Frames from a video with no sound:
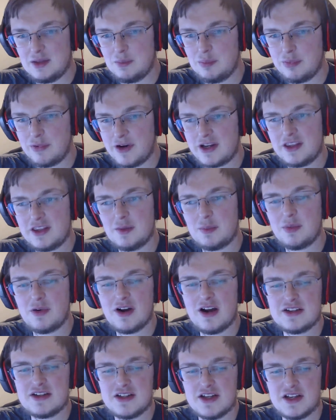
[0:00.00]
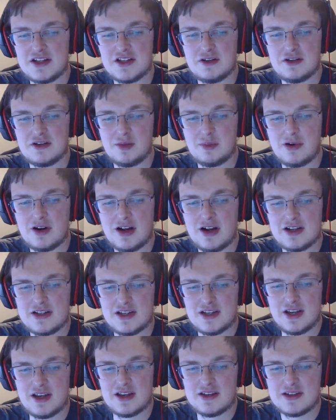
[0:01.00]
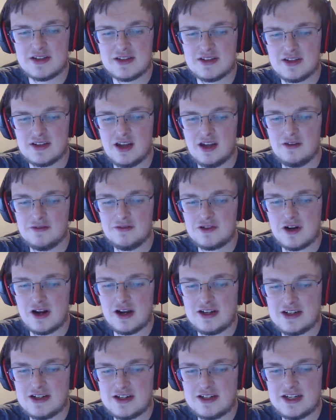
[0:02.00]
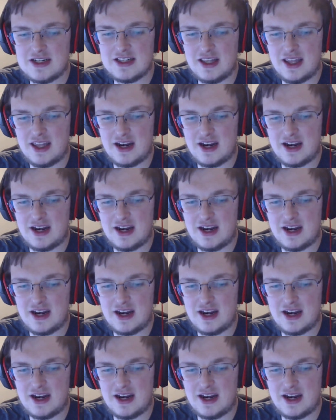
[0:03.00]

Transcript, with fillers: brick the processor in the process. Of yeah, trying true. To de-